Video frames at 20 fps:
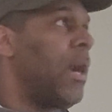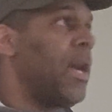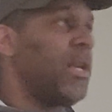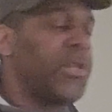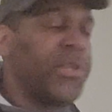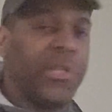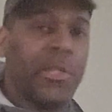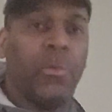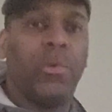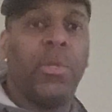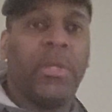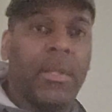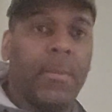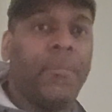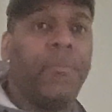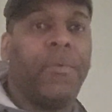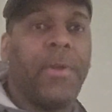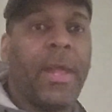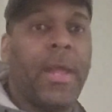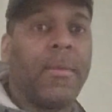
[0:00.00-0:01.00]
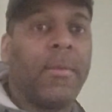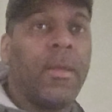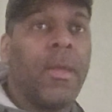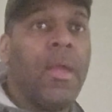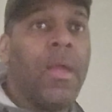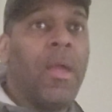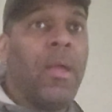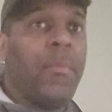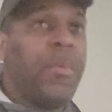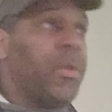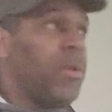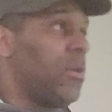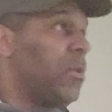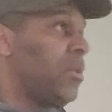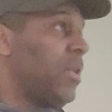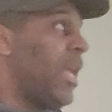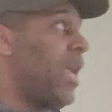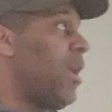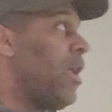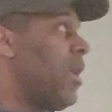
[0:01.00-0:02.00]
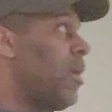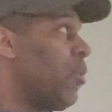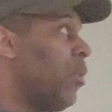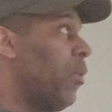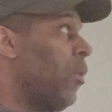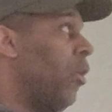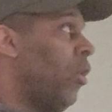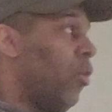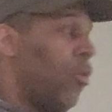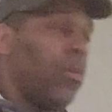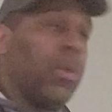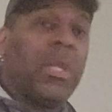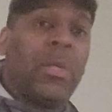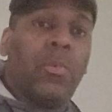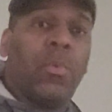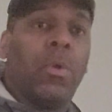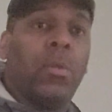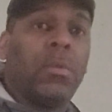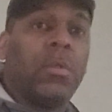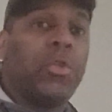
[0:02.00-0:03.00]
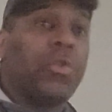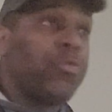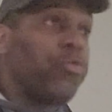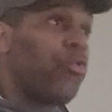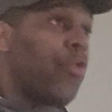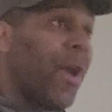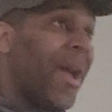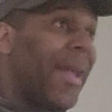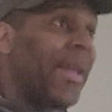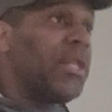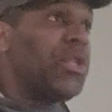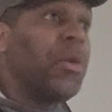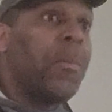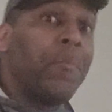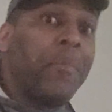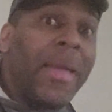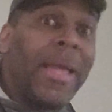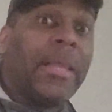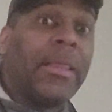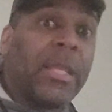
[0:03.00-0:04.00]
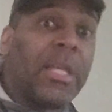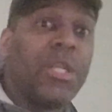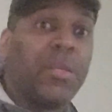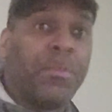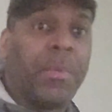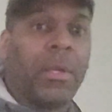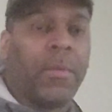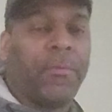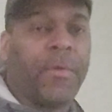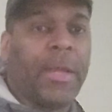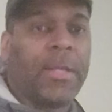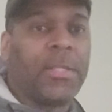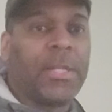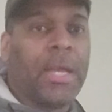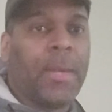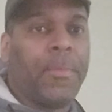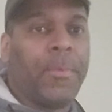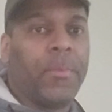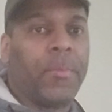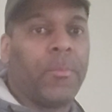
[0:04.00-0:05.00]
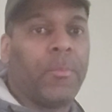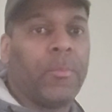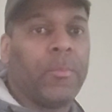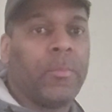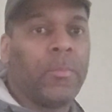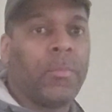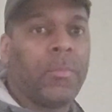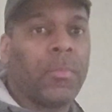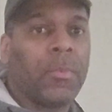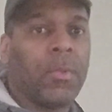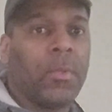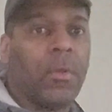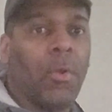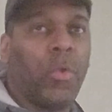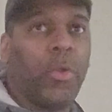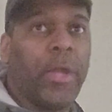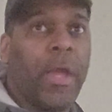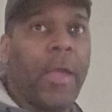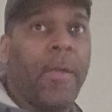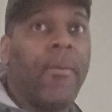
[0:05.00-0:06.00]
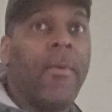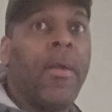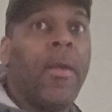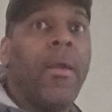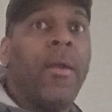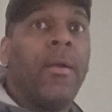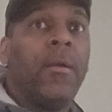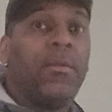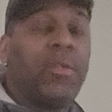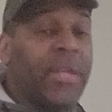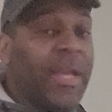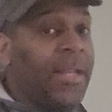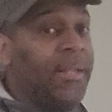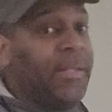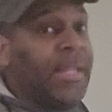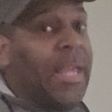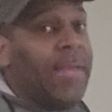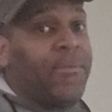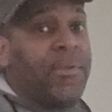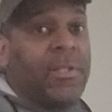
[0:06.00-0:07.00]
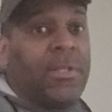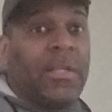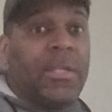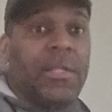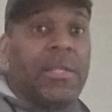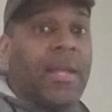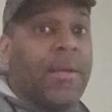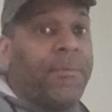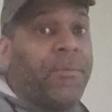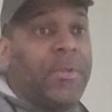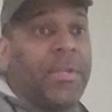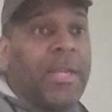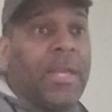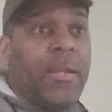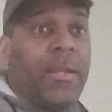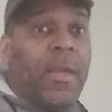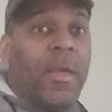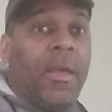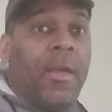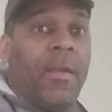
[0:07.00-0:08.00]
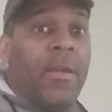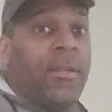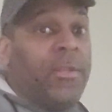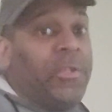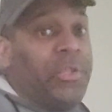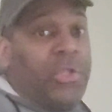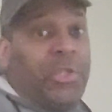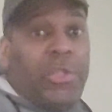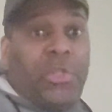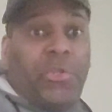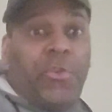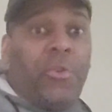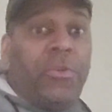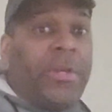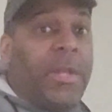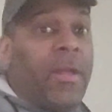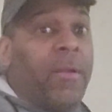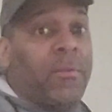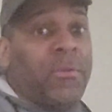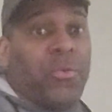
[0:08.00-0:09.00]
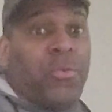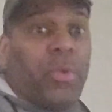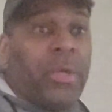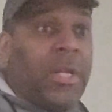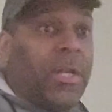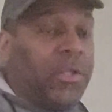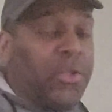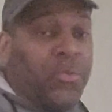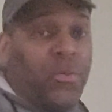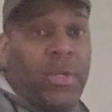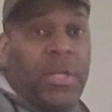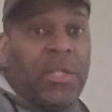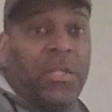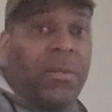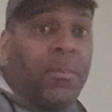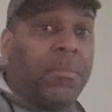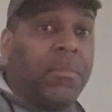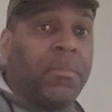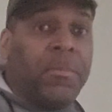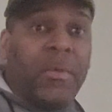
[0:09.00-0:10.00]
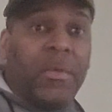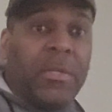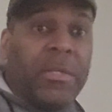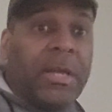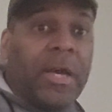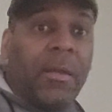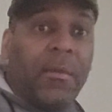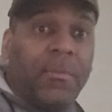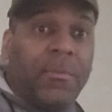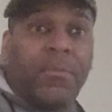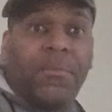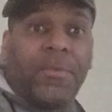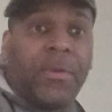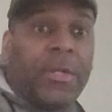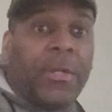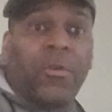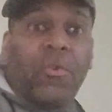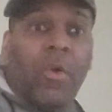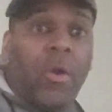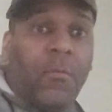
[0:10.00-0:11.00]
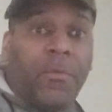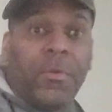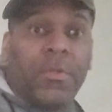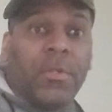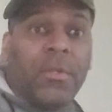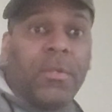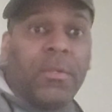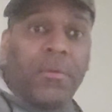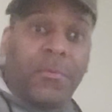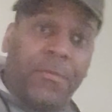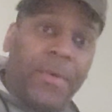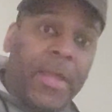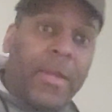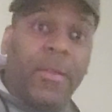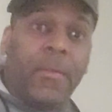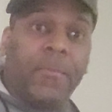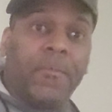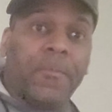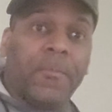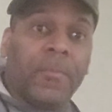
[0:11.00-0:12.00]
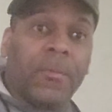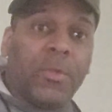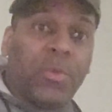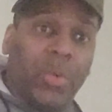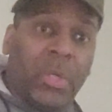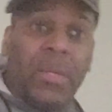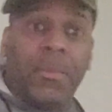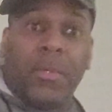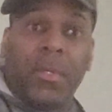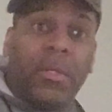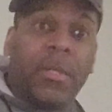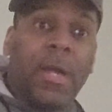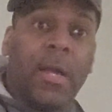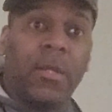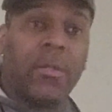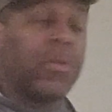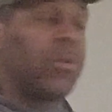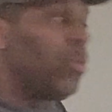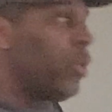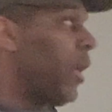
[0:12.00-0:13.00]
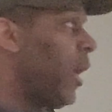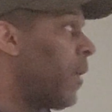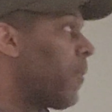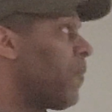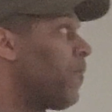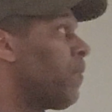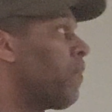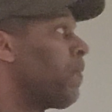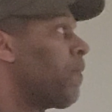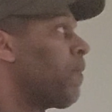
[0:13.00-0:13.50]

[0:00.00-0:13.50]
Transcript: I saluted them for that because they were the only ones trying to make these big fights happen. Okay? Tank Davis, let's not forget, just turned down 20 or 20-something million-dollar fucking offer to fight him. $20 million, okay.